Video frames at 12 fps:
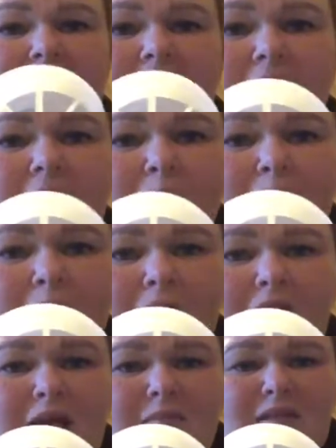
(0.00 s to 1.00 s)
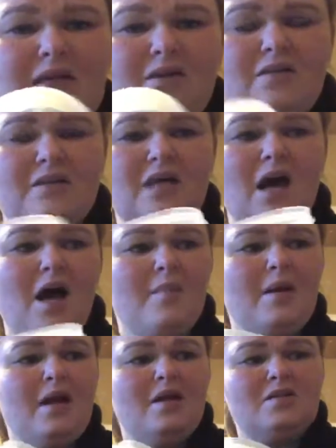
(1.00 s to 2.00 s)
part that comes here on the
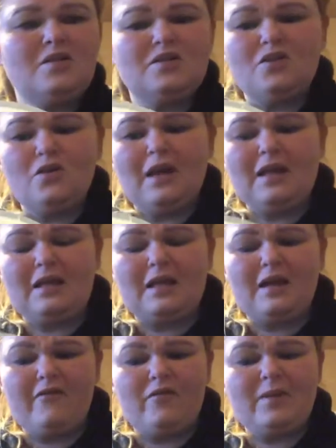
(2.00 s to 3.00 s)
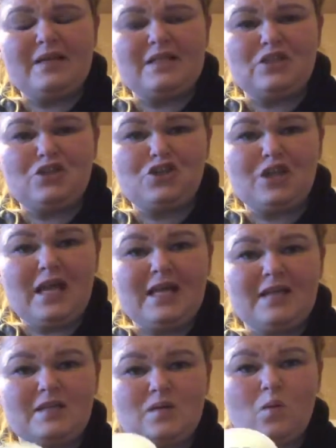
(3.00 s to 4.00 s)
top. So it's great, like if you're mixing
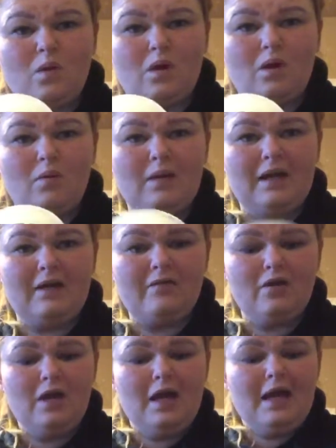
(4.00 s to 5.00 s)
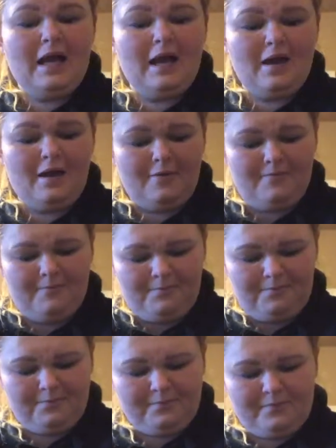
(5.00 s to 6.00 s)
shakes or, or whatever, um,
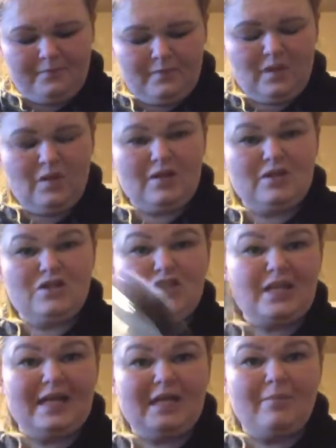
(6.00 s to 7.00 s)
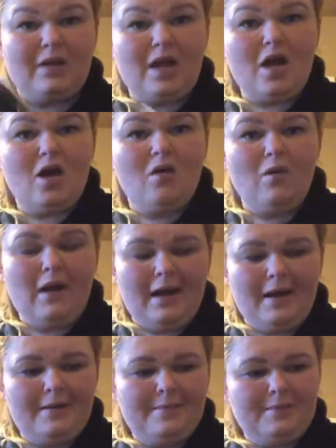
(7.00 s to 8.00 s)
you can just shake it up and go.
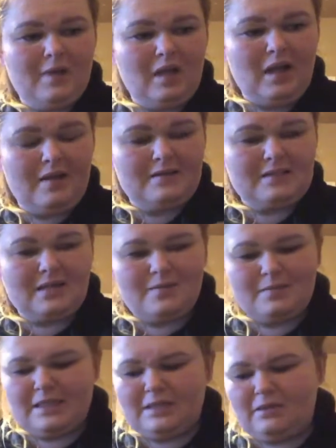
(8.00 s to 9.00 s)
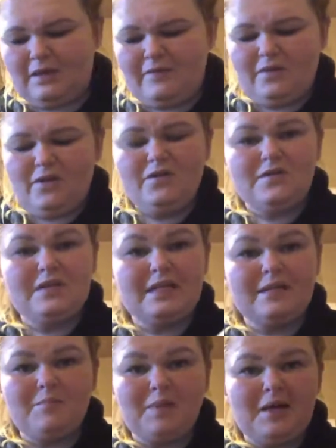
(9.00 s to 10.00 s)
Um, a lot of times I don't even use
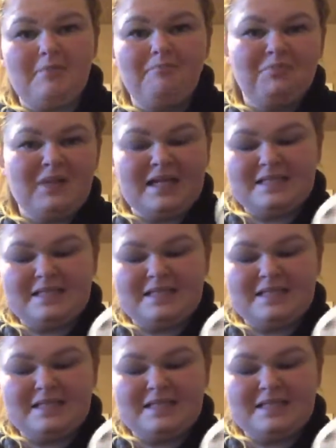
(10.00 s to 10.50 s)
it, but